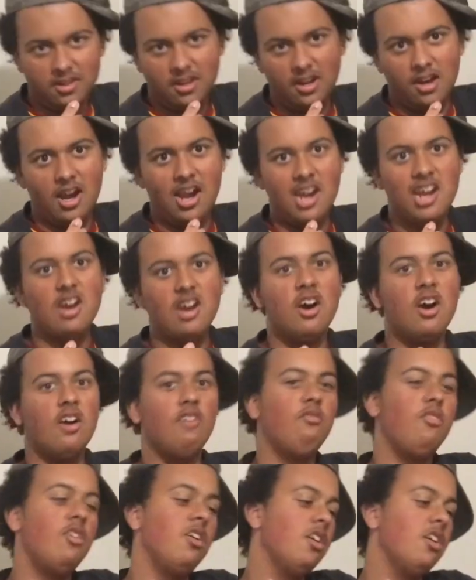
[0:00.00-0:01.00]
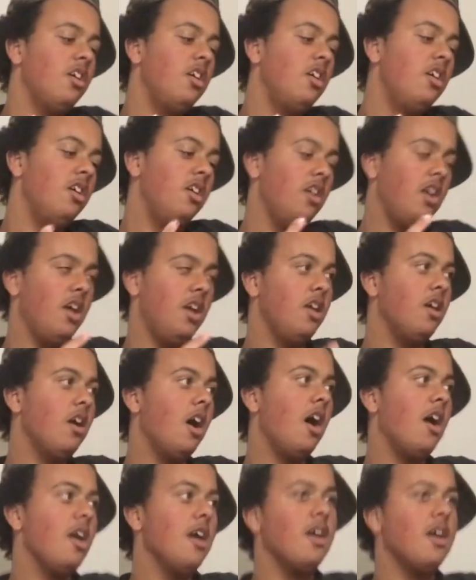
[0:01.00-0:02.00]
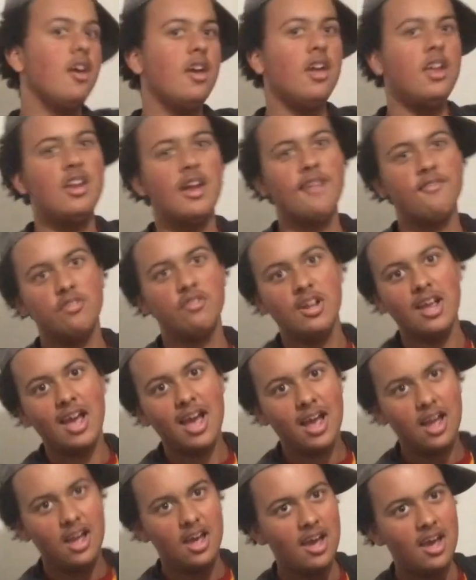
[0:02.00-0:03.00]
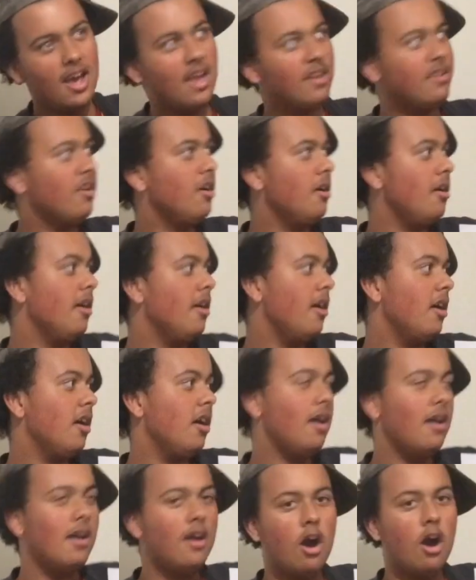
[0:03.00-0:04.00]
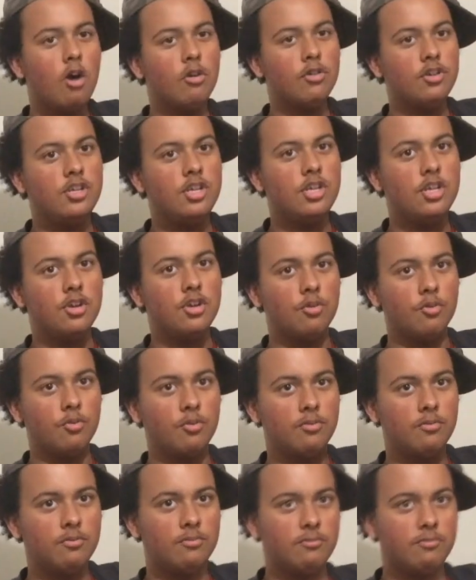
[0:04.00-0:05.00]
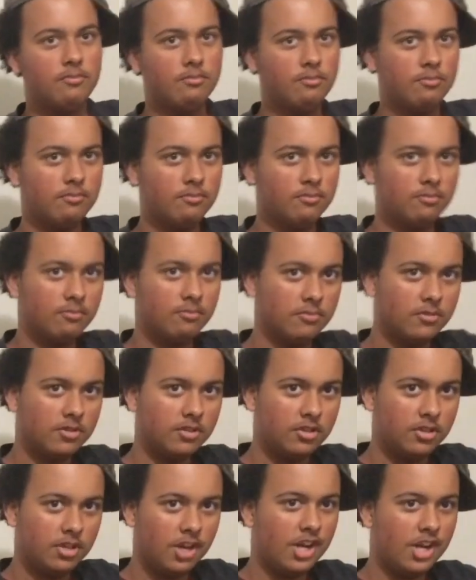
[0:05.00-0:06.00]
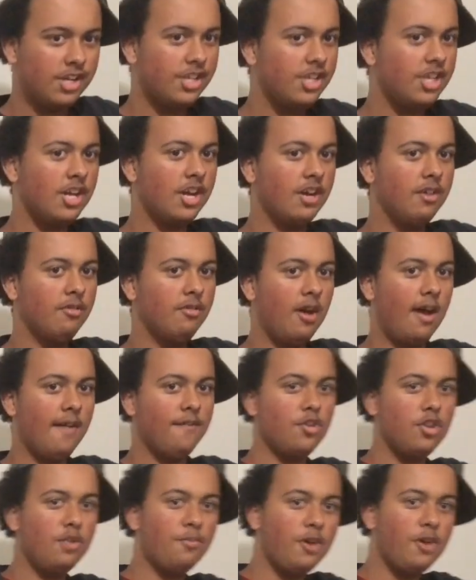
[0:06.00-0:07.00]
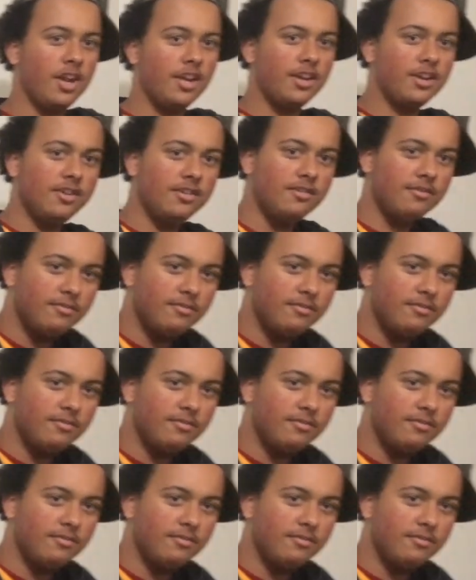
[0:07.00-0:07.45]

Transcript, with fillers: I and I and after that, I, I'll see you. I see you after the break.